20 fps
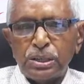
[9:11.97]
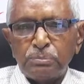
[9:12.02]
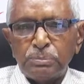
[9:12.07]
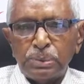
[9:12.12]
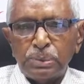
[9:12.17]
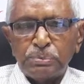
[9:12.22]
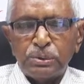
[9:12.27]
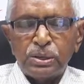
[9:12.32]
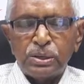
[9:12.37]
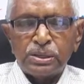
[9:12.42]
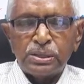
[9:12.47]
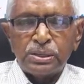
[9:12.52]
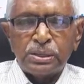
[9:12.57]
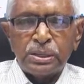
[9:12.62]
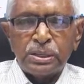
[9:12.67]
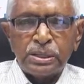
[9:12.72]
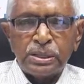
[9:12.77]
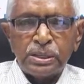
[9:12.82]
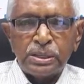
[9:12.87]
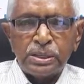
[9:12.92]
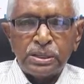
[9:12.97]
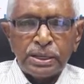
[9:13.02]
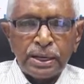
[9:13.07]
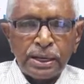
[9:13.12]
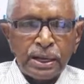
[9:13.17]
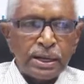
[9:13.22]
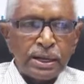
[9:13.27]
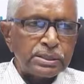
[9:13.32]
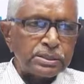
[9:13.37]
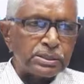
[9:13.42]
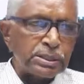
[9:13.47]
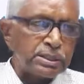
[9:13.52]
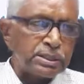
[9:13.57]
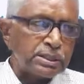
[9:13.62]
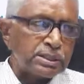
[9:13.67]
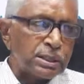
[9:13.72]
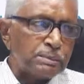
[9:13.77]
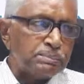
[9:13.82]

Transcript: the people didn't realize that it